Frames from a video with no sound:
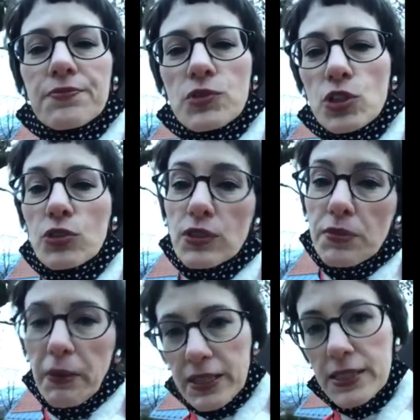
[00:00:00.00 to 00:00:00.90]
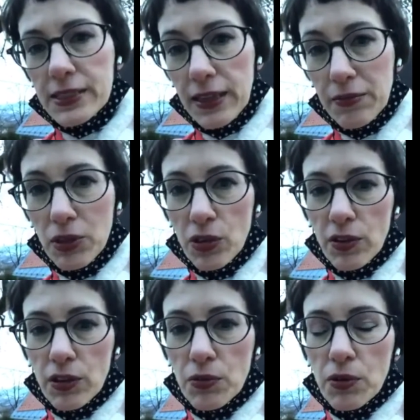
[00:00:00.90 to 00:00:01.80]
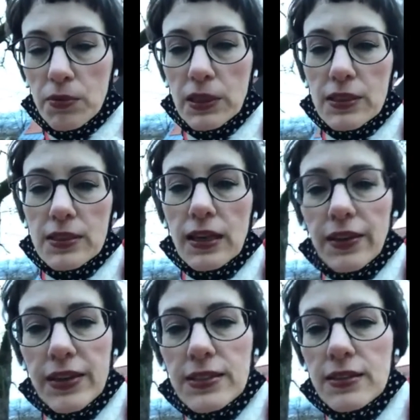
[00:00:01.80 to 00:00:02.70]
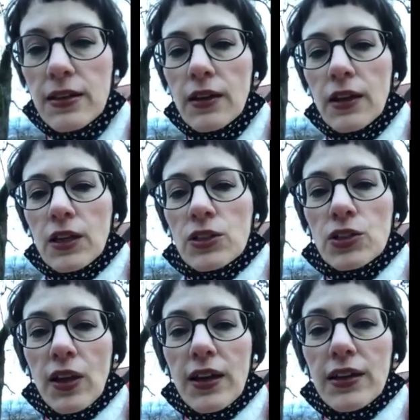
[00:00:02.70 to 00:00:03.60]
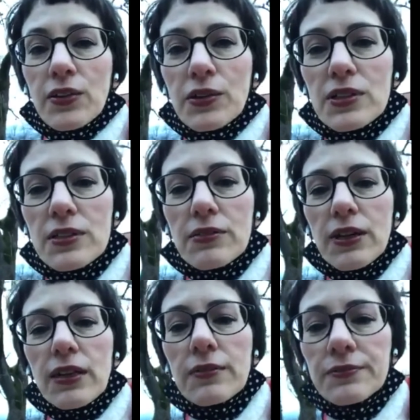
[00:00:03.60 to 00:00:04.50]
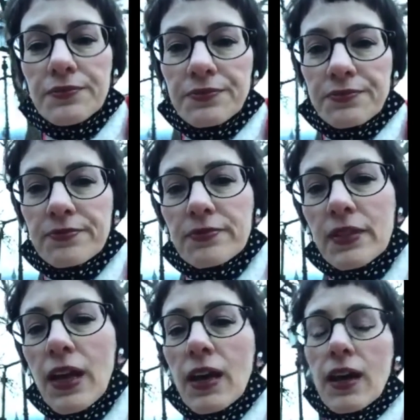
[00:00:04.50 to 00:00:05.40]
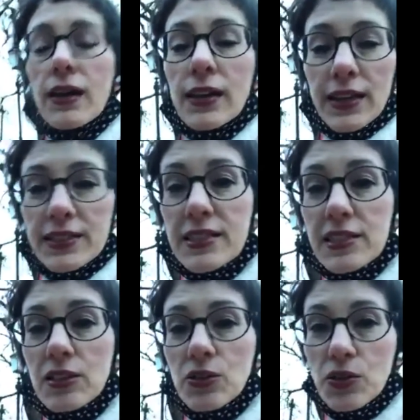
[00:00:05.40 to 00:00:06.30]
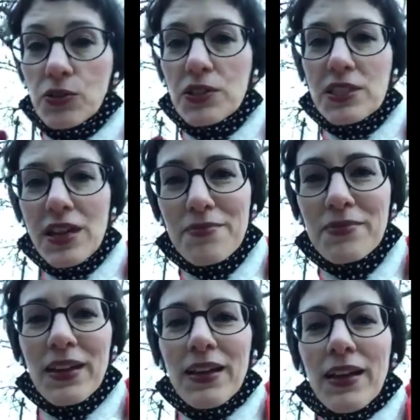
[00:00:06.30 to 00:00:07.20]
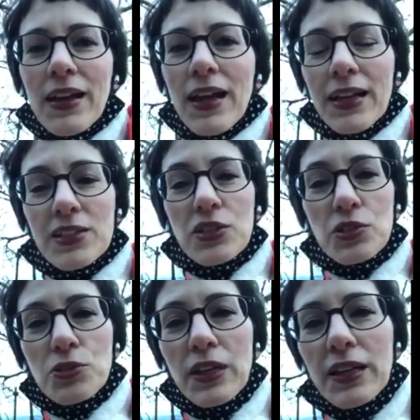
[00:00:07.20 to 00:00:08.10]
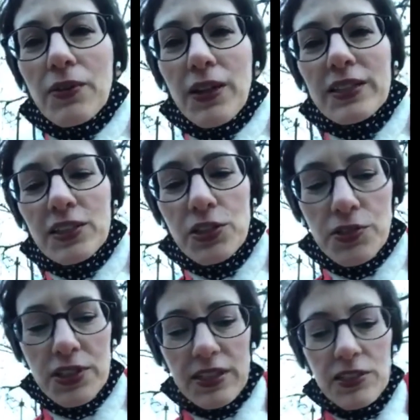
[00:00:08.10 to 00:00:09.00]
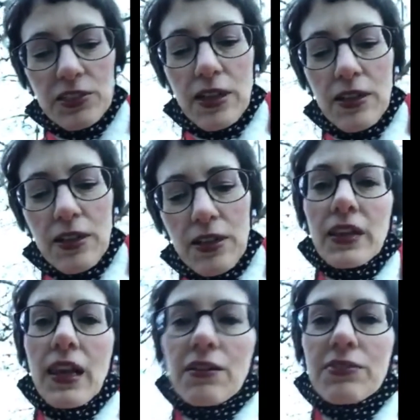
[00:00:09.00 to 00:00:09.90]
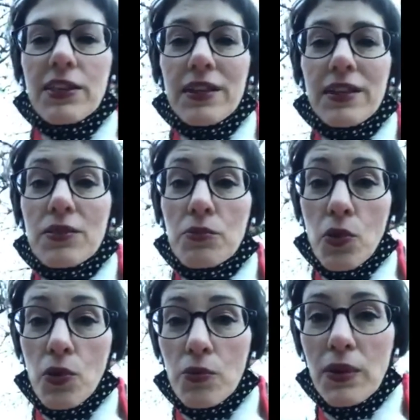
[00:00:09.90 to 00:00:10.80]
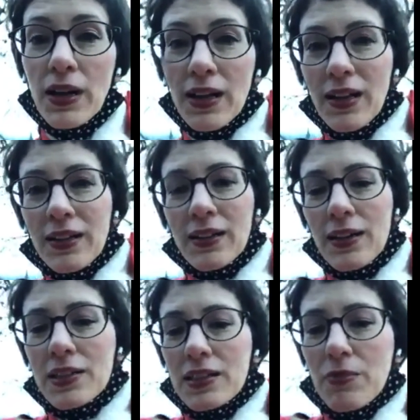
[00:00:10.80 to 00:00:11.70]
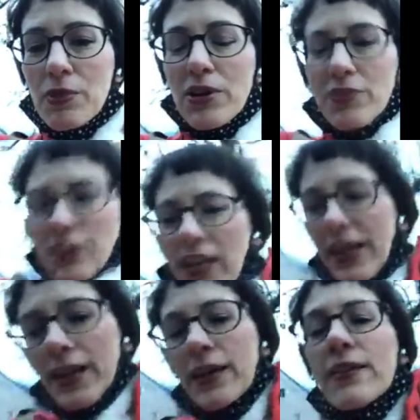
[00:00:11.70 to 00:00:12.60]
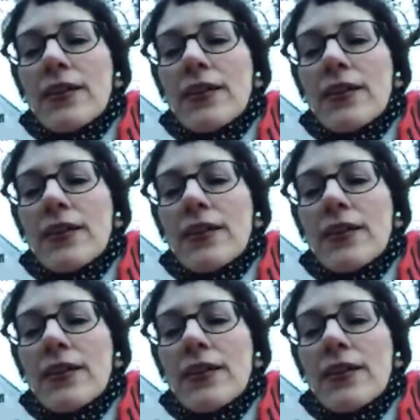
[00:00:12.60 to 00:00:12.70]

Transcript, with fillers: June depends, can be already warm, but it's still nice. July and August, well, unless it's a corona time, it's usually quite interesting to come. Lovely, warm, summery feeling.